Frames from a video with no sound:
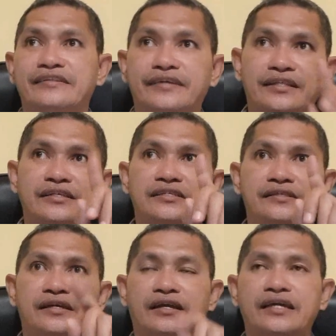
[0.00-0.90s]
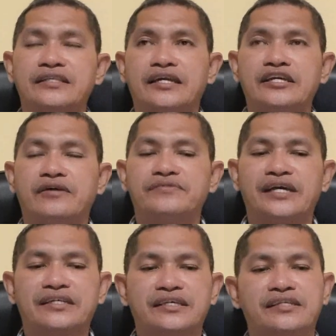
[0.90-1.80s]
That is the criteria of
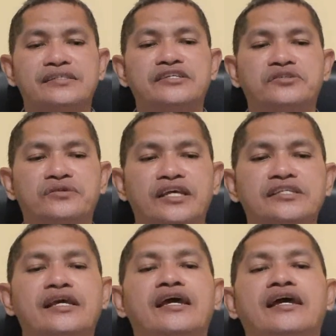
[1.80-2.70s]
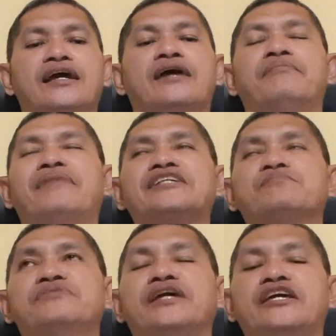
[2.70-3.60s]
success. The students must
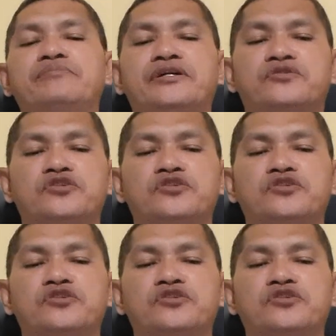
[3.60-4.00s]
be able